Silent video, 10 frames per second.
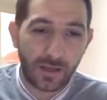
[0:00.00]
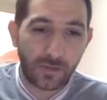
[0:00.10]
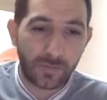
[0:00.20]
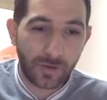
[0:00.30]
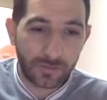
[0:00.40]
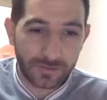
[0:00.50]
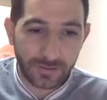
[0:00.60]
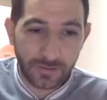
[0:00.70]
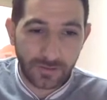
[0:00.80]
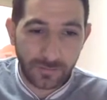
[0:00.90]
about
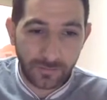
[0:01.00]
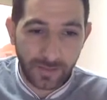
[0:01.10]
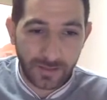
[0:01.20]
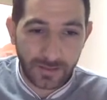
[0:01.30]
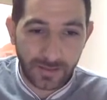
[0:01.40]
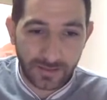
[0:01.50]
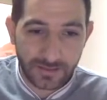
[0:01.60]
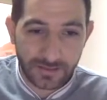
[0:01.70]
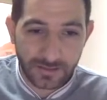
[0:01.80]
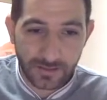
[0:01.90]
the
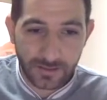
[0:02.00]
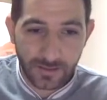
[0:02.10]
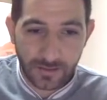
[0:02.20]
matrix